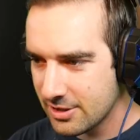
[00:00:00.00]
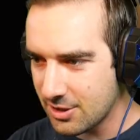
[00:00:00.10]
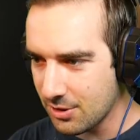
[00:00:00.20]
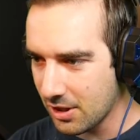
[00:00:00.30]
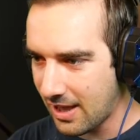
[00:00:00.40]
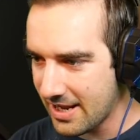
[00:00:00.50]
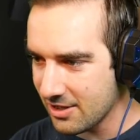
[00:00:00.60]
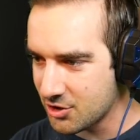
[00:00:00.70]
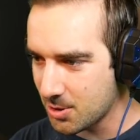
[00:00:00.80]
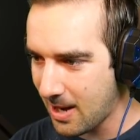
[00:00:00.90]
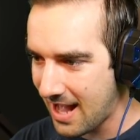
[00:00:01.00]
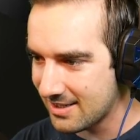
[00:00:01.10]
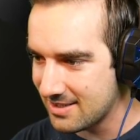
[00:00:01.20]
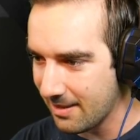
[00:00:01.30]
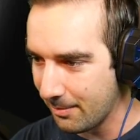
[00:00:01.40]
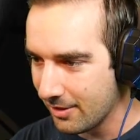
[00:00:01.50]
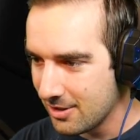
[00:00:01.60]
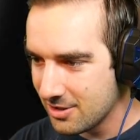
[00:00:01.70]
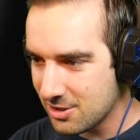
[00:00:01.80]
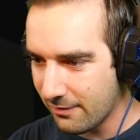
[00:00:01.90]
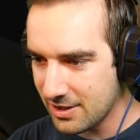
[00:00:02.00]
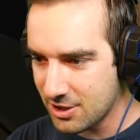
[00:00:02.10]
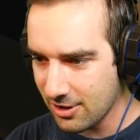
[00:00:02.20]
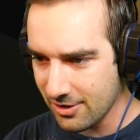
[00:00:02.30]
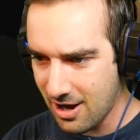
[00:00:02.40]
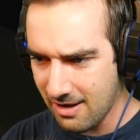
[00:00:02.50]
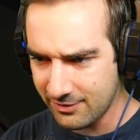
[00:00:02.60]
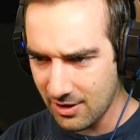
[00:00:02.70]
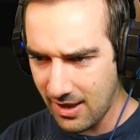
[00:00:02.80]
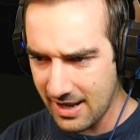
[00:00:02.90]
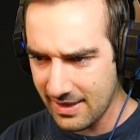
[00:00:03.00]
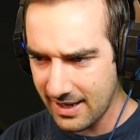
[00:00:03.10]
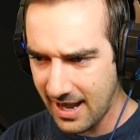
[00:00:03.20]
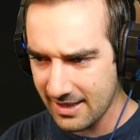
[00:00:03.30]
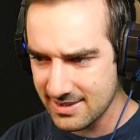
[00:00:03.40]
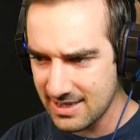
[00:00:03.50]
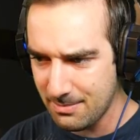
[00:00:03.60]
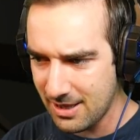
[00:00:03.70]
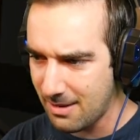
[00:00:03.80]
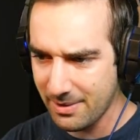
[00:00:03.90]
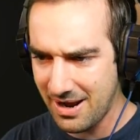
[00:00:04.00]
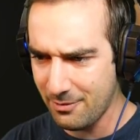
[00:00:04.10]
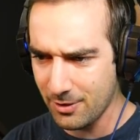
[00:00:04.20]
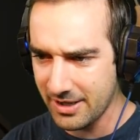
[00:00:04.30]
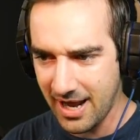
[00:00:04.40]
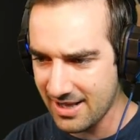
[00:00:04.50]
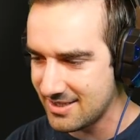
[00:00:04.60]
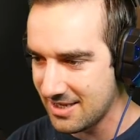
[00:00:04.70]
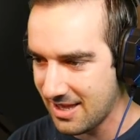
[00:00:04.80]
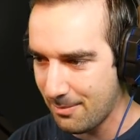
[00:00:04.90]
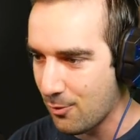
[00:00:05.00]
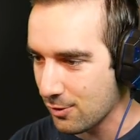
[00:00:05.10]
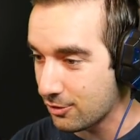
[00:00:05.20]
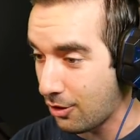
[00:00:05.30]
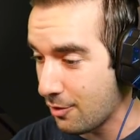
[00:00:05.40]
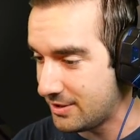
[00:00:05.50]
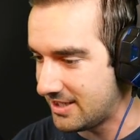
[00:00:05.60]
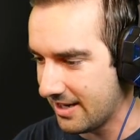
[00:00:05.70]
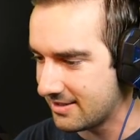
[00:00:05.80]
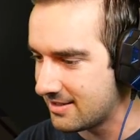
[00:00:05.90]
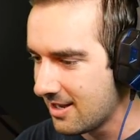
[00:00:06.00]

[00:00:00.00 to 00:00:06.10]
So the light attracts them. So if I turn off the light, they can't see me then, but I really can't see them or glow sticks.